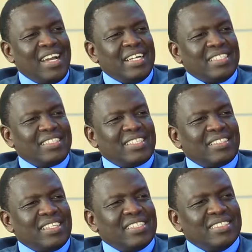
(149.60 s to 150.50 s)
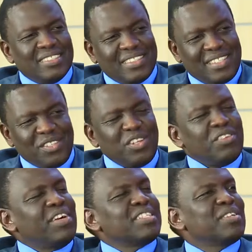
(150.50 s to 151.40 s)
has certain
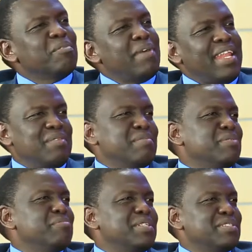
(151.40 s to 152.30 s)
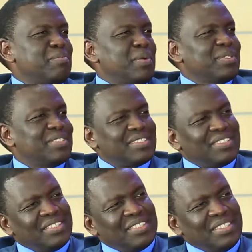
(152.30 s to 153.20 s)
universal management principles
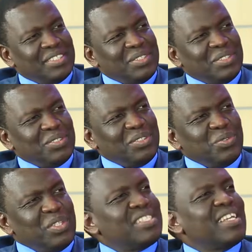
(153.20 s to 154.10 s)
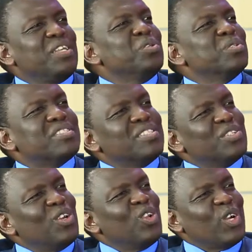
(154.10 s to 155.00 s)
which I use
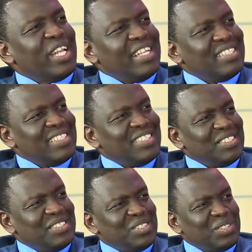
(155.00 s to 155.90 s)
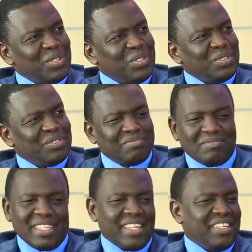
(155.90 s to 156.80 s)
in all organizations. So
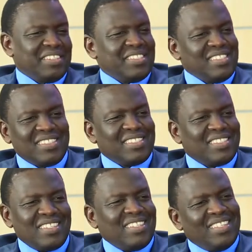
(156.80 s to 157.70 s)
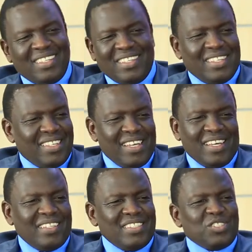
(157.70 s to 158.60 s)
whether it is
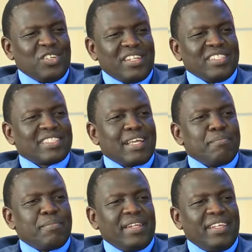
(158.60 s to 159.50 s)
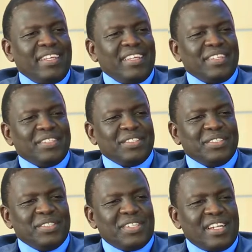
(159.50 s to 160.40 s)
an insurance company,
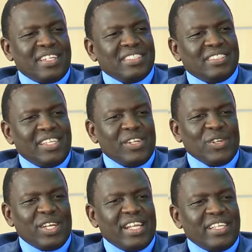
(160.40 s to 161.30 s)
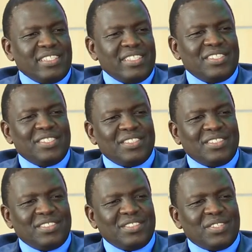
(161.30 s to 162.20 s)
mm-hmm. or a retail
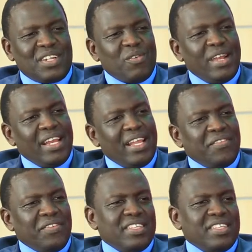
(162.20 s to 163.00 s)
organization or a wildlife